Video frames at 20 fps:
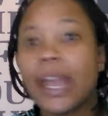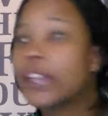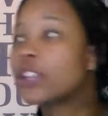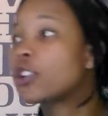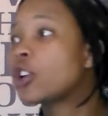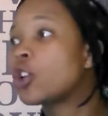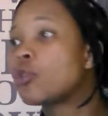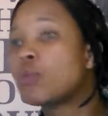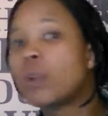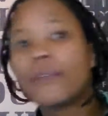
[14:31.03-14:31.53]

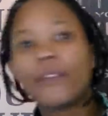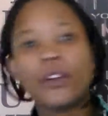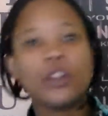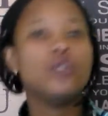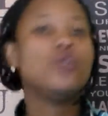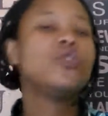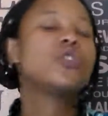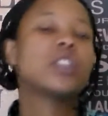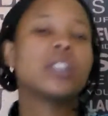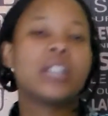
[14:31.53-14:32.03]
is going to
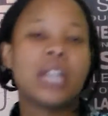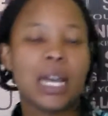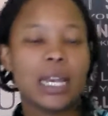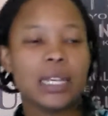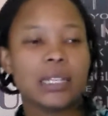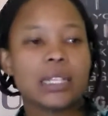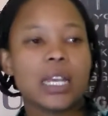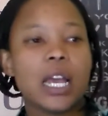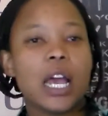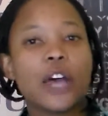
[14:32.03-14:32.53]

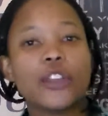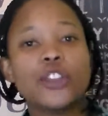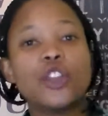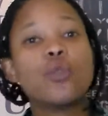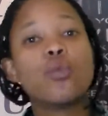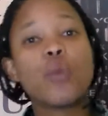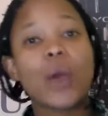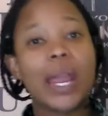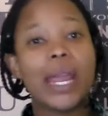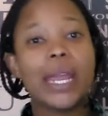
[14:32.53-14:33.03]
revolutionize
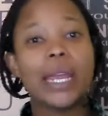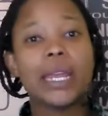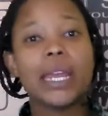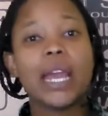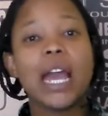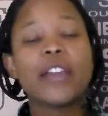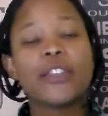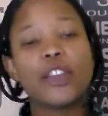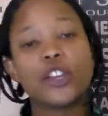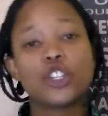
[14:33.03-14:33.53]
the way